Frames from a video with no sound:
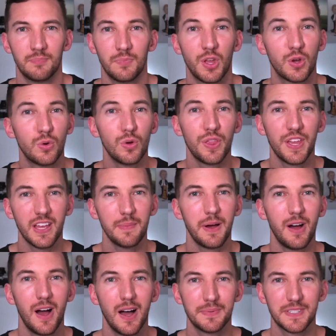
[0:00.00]
The cool thing
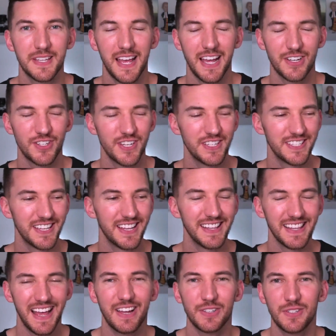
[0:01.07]
about Upstash is it
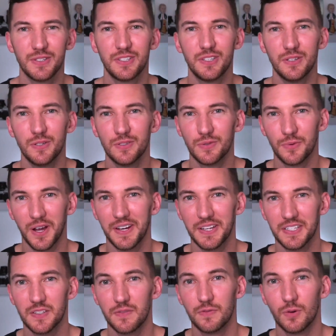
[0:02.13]
allows you to use
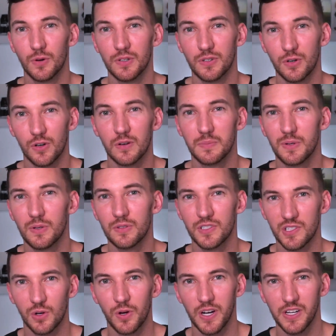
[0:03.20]
Redis for durable
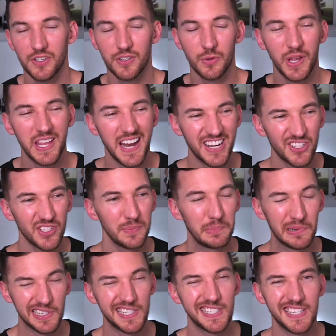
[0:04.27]
storage, so we can actually
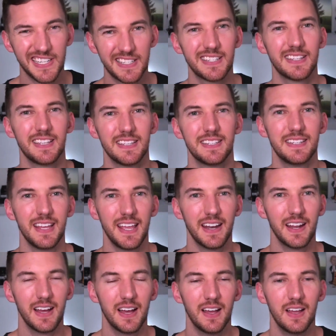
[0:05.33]
persist this
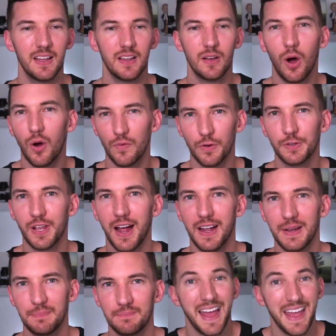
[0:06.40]
data over
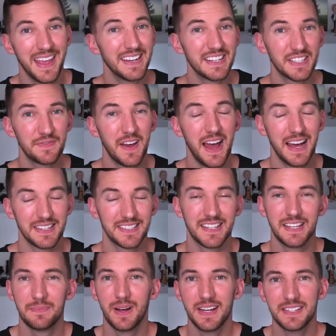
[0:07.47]
time. And it's fast.
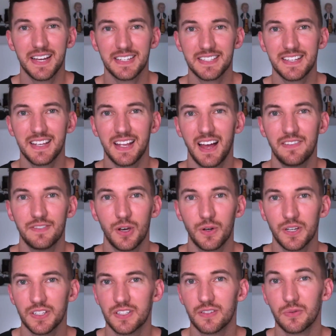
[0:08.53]
In my testing, I've
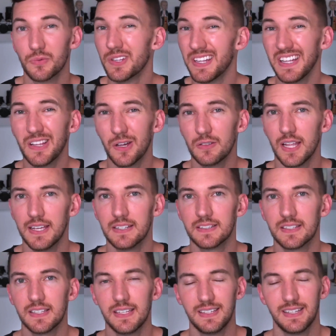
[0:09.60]
noticed really low
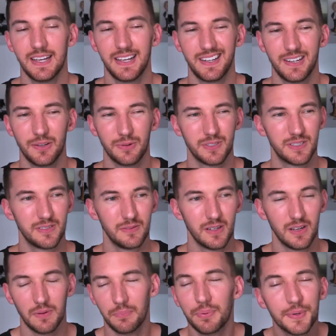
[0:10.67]
latency and it was
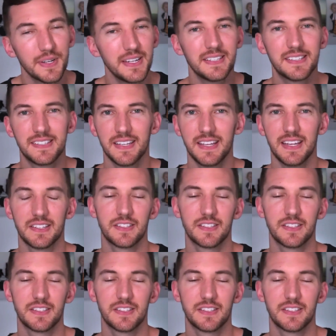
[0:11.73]
a breeze to get